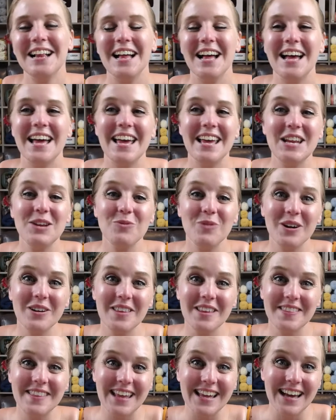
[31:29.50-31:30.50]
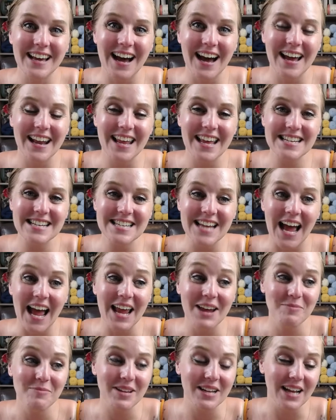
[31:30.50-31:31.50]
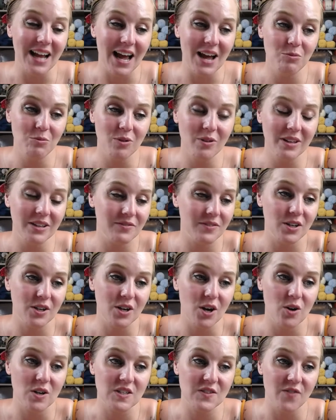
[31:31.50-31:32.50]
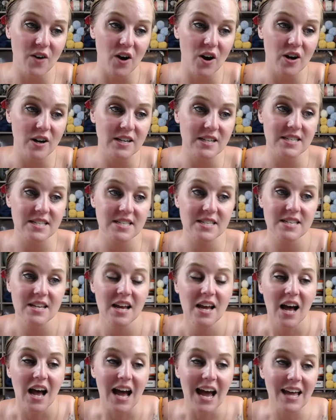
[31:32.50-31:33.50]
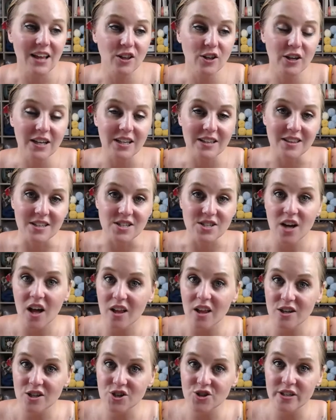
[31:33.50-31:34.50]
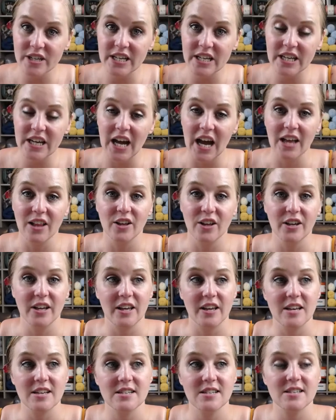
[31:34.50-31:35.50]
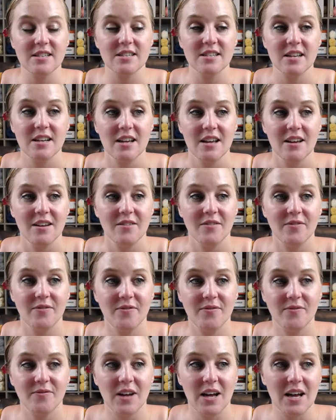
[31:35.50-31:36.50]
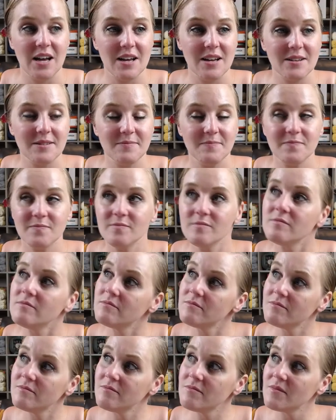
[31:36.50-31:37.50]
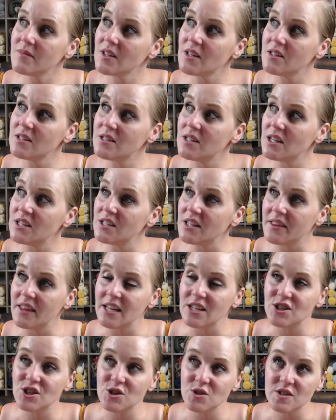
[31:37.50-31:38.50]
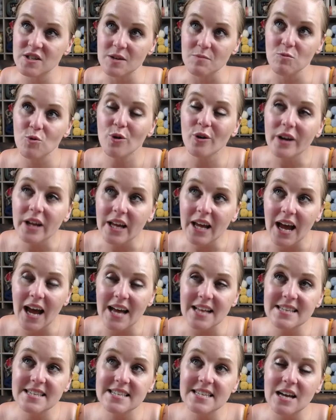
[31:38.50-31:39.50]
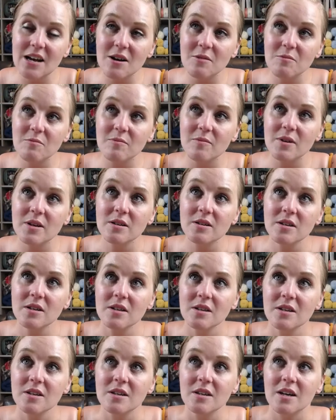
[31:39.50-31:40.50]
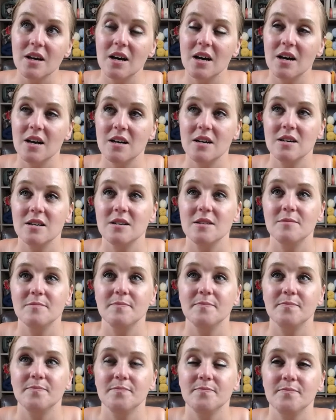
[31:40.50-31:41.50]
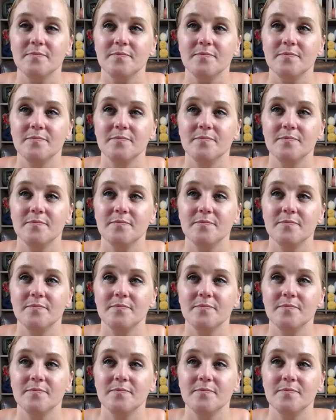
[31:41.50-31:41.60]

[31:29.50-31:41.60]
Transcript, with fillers: Uh, anywhere that they got it. I mean, I will even go as far as I look at the Dollar Tree. I look at, uh, I think Tuesday Morning had some. Um,